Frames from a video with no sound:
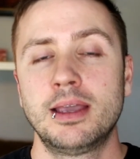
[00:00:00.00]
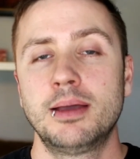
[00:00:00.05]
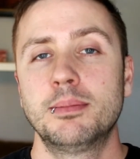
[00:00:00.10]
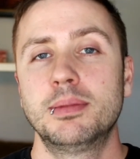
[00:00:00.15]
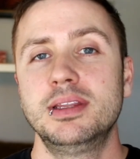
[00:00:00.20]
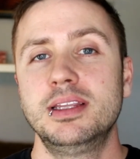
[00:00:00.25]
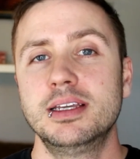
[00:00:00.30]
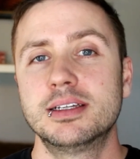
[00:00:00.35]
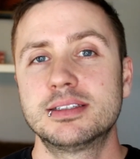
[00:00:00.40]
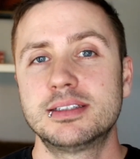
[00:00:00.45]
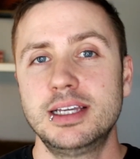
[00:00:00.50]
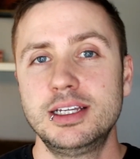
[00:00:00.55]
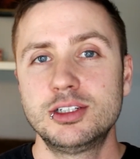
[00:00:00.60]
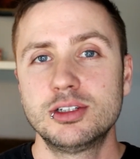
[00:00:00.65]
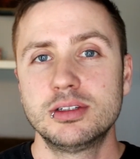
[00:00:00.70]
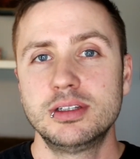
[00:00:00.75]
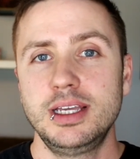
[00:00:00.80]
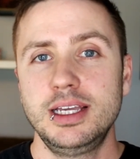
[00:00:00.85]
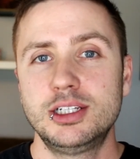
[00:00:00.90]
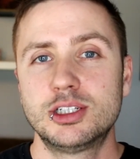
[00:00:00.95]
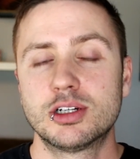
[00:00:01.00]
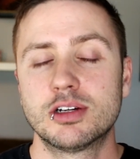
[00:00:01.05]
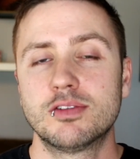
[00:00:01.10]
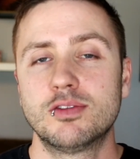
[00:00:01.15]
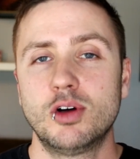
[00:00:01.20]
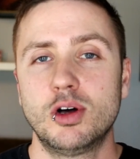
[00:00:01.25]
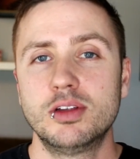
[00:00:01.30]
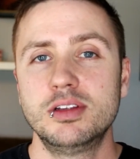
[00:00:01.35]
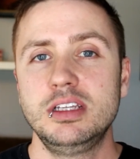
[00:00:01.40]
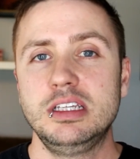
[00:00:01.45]
But the essential nature of
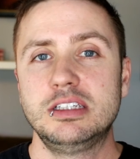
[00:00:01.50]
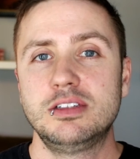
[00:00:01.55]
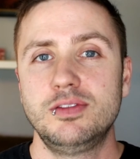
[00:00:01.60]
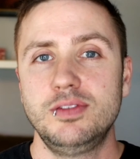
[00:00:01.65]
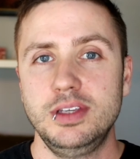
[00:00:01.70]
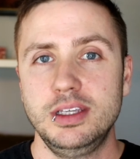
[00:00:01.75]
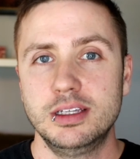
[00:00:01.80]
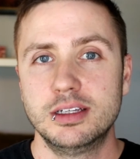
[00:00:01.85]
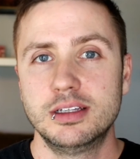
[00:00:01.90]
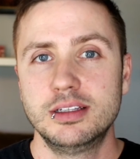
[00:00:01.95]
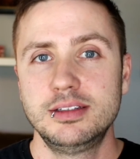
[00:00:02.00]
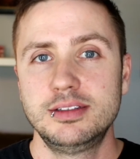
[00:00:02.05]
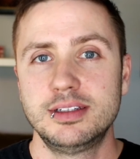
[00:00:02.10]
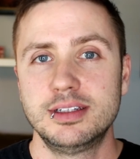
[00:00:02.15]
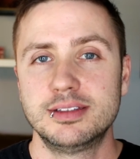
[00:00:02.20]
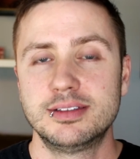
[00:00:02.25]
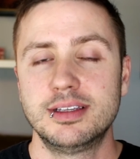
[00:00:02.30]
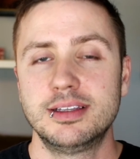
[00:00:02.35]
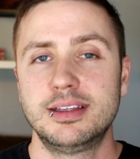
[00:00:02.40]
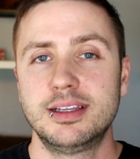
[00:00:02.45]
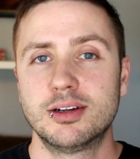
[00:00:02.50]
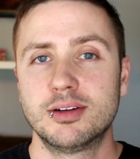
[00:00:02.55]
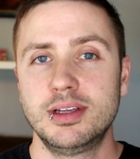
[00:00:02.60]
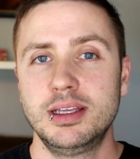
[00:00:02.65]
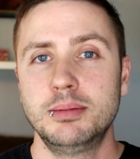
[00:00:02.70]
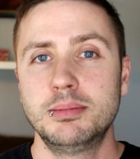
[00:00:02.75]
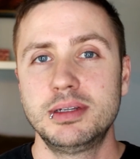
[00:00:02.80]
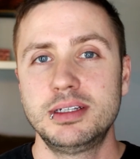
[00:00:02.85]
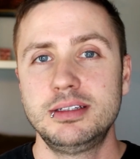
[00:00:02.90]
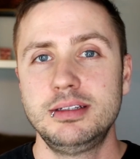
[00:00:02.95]
all these fields is that they're
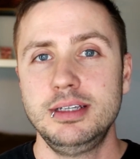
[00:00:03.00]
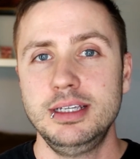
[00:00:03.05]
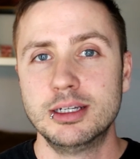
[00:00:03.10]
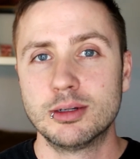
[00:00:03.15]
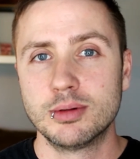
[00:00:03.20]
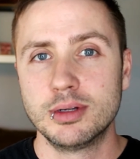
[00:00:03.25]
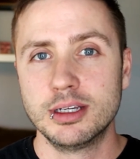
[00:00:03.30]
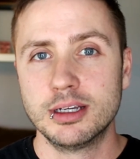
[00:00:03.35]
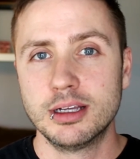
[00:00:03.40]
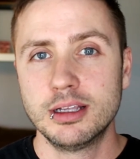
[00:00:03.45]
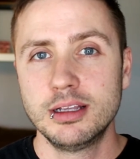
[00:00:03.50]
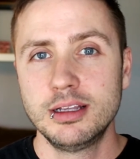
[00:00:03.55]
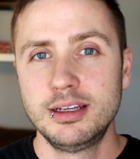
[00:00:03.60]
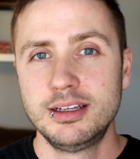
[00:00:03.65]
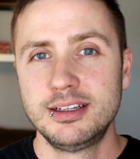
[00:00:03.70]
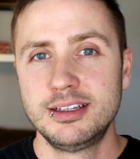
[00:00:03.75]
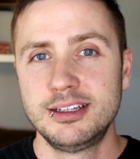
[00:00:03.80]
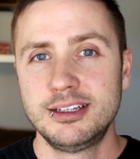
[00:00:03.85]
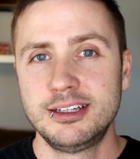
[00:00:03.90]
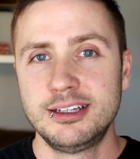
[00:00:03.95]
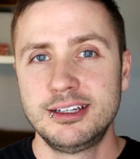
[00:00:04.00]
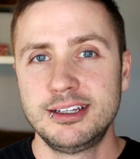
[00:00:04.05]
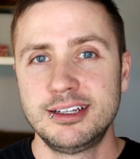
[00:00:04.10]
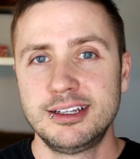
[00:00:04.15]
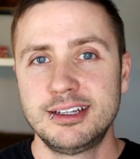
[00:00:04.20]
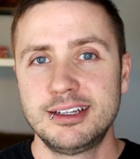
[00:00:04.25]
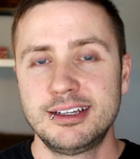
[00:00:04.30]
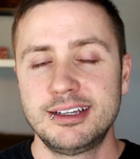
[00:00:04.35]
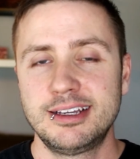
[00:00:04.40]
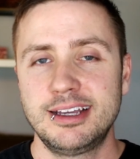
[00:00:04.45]
immaterial
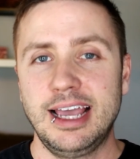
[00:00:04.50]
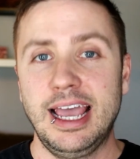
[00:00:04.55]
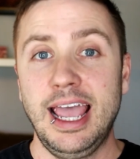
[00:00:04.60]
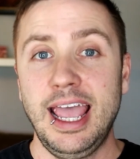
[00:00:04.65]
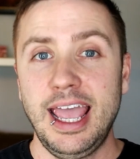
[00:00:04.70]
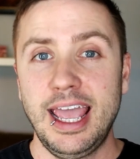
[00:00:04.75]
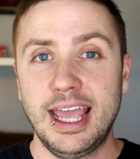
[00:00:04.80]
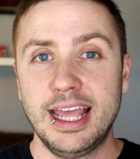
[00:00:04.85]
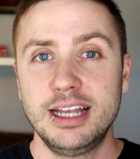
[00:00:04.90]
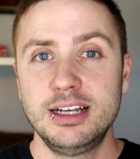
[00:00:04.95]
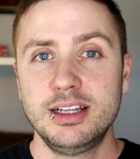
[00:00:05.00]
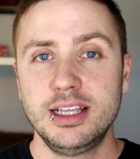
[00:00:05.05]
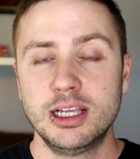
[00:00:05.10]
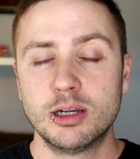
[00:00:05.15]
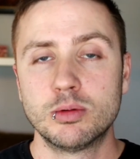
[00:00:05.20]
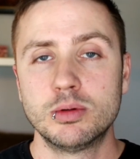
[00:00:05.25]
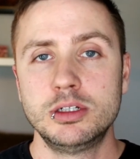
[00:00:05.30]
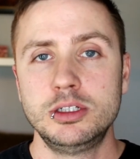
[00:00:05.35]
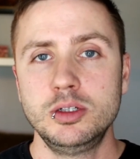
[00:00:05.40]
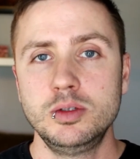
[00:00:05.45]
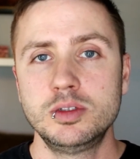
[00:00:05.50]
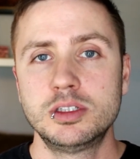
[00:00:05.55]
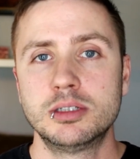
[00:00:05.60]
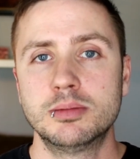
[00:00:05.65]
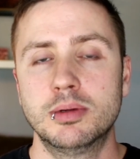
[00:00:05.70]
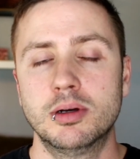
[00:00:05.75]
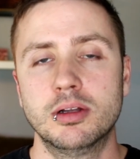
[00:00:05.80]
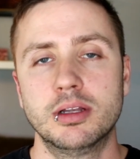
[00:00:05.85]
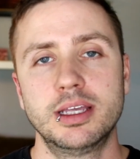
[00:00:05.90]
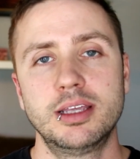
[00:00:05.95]
and
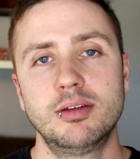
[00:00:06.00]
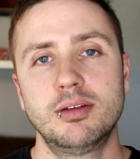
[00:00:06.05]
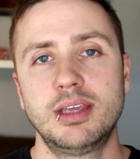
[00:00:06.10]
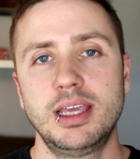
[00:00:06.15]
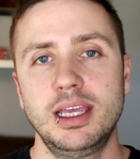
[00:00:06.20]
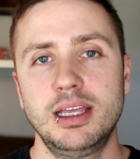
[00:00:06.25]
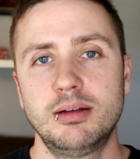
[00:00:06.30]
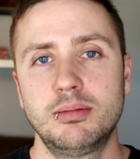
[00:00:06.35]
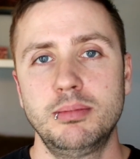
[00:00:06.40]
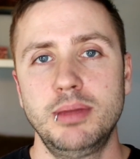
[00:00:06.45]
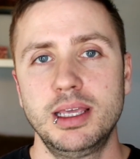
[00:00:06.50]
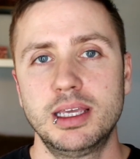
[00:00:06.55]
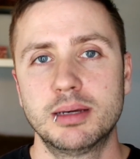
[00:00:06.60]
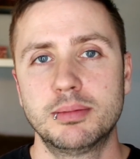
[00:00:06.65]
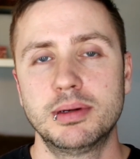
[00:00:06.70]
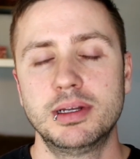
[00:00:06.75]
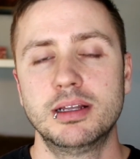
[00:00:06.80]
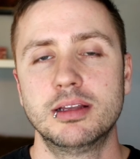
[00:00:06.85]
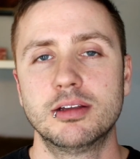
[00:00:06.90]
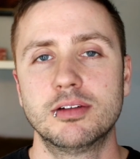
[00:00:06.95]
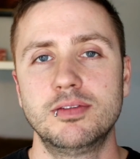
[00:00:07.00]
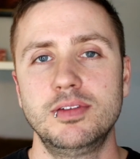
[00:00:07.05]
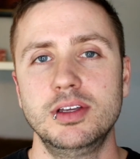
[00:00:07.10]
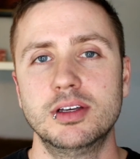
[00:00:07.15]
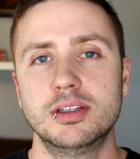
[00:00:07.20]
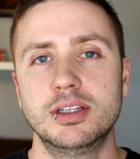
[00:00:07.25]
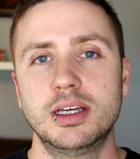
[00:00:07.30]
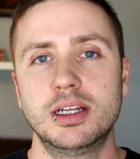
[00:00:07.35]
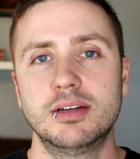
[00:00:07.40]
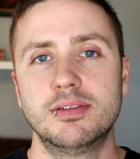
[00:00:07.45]
irreducible. Like you can't make up another
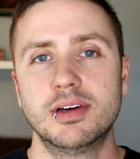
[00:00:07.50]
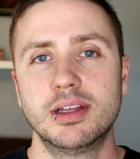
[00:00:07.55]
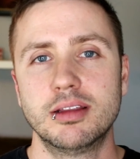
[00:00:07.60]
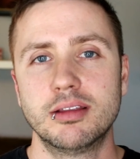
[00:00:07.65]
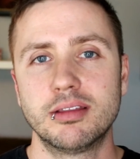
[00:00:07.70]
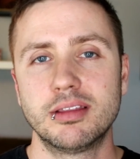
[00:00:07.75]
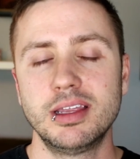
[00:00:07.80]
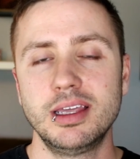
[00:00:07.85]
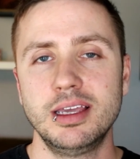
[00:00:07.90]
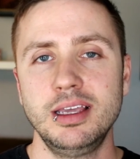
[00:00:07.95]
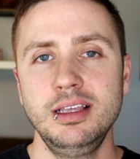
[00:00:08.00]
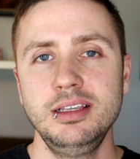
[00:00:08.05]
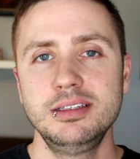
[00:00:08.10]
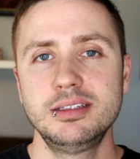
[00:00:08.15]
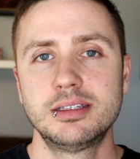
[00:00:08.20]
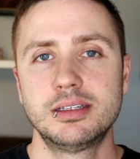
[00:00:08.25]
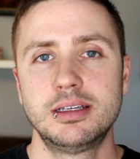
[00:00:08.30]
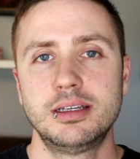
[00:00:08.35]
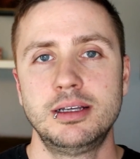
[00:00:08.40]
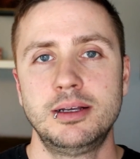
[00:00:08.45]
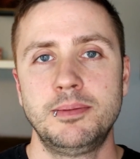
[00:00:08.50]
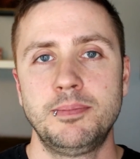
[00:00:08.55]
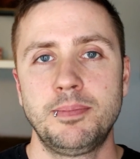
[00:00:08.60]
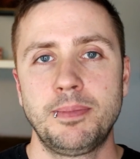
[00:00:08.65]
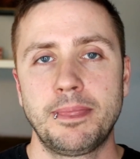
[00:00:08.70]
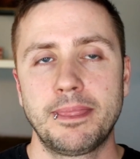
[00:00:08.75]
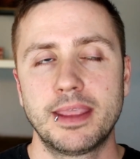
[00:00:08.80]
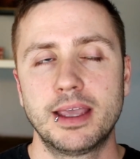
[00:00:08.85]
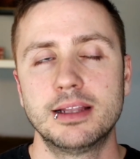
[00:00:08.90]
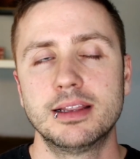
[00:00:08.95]
field out of other things,
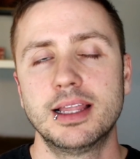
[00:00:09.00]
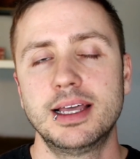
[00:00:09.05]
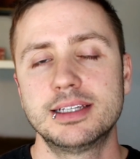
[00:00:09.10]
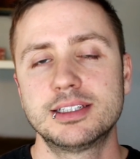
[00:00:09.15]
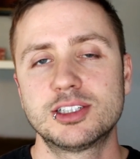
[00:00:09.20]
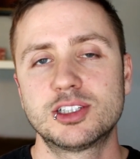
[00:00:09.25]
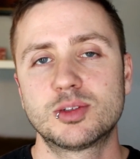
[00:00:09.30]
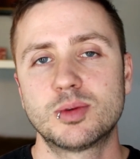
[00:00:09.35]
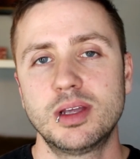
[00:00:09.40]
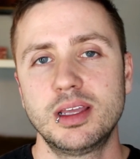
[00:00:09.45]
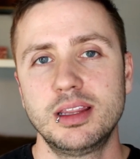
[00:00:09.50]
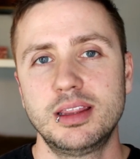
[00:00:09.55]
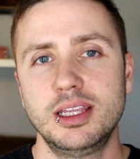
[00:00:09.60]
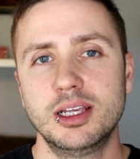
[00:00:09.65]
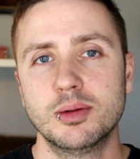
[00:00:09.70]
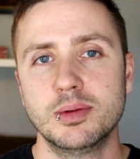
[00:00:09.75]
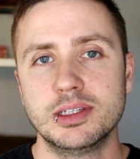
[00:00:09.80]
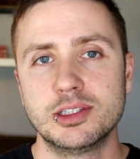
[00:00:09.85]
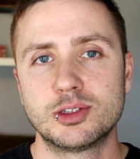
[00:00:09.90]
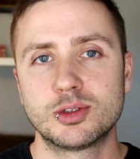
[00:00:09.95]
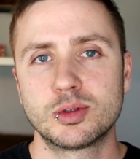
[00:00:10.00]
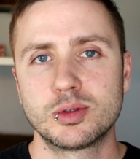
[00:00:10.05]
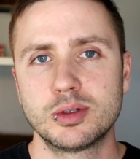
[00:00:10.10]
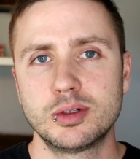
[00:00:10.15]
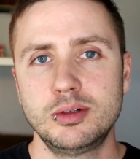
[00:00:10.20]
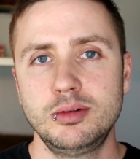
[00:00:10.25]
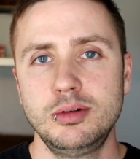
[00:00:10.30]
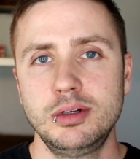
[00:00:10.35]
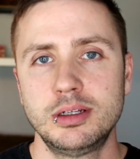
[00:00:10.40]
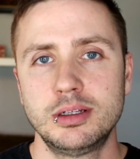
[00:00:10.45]
unless string theory is
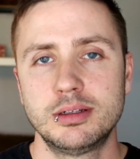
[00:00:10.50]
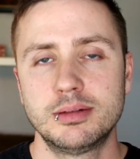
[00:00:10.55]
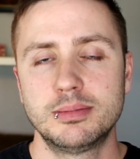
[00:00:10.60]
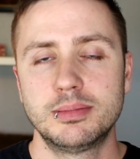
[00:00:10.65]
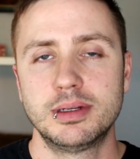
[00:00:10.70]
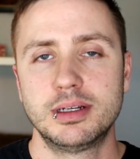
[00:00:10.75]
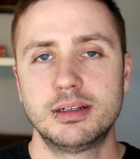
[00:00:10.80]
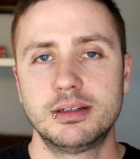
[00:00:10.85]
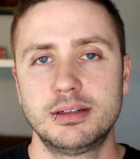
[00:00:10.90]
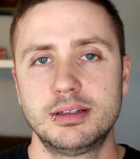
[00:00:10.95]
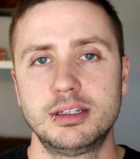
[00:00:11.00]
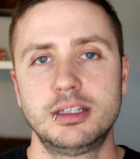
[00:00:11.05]
true, but